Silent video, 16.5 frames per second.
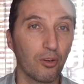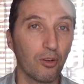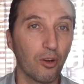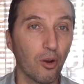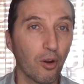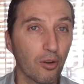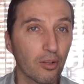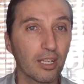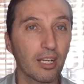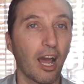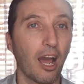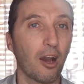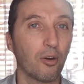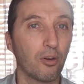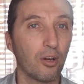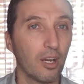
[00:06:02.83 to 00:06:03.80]
you learn
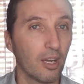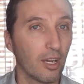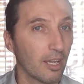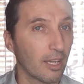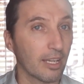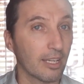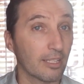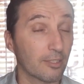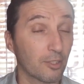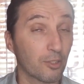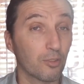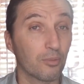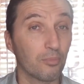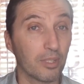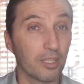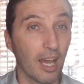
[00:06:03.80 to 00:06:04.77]
how it
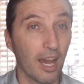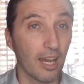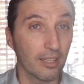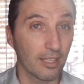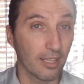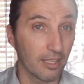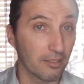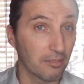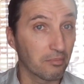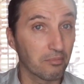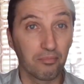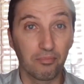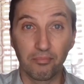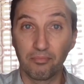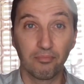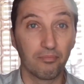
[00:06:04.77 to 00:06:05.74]
should be done, and
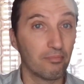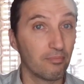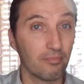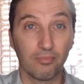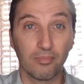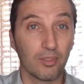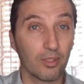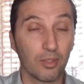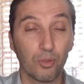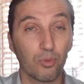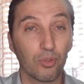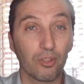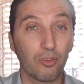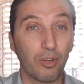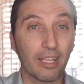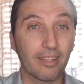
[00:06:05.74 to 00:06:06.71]
you
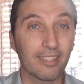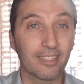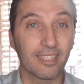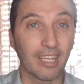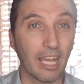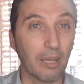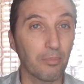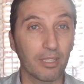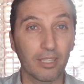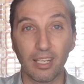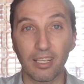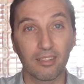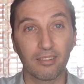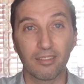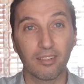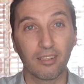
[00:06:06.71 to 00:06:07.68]
will create this habit,
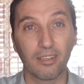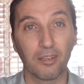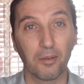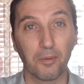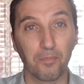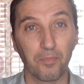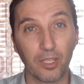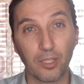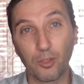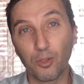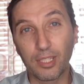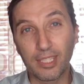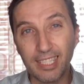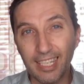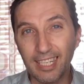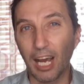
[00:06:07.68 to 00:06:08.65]
and
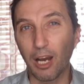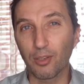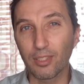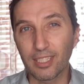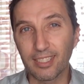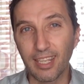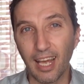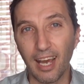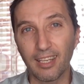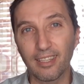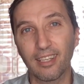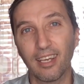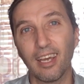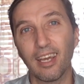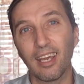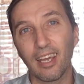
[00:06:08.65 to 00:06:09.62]
you see how it's done,
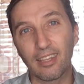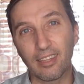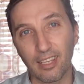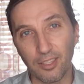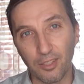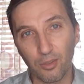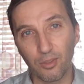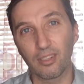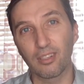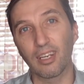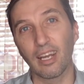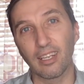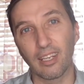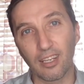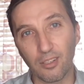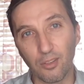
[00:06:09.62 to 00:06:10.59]
and then you
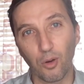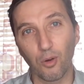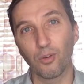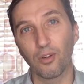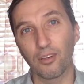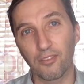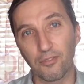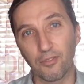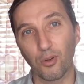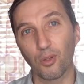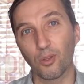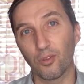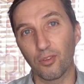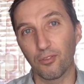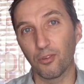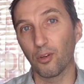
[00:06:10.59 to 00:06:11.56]
kind of go and
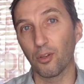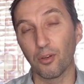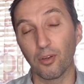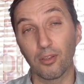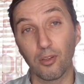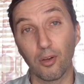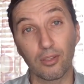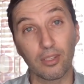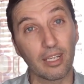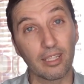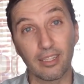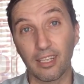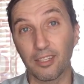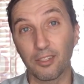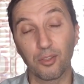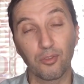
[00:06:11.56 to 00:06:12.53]
follow along, and
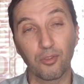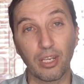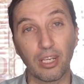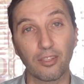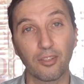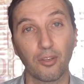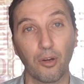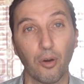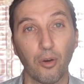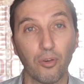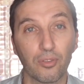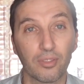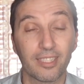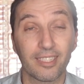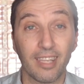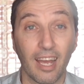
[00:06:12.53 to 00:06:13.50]
then you create your
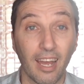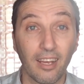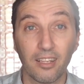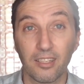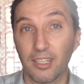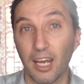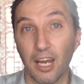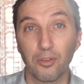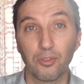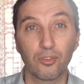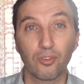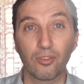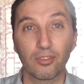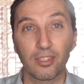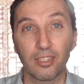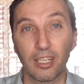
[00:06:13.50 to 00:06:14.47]
own style how you
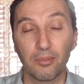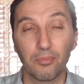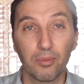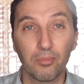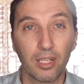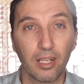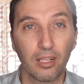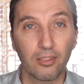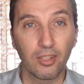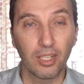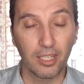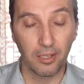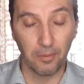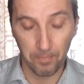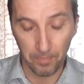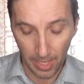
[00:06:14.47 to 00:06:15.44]
translate biblical
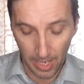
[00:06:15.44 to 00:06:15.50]
Greek.